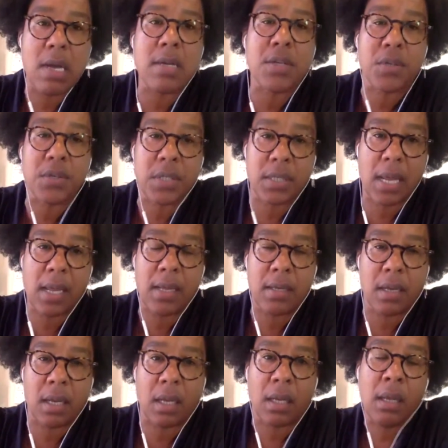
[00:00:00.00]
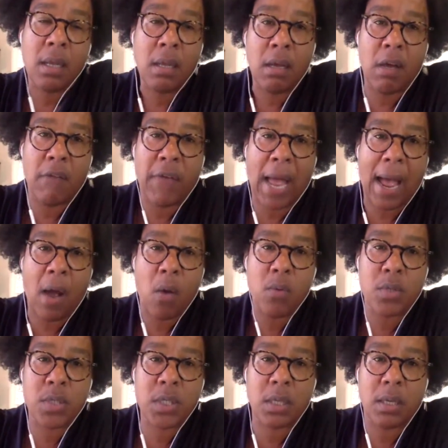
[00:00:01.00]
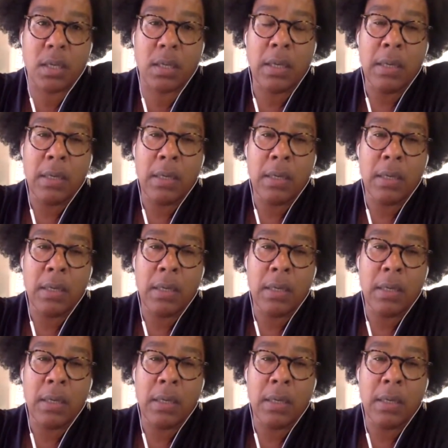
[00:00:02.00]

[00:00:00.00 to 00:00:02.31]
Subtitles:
understanding of how to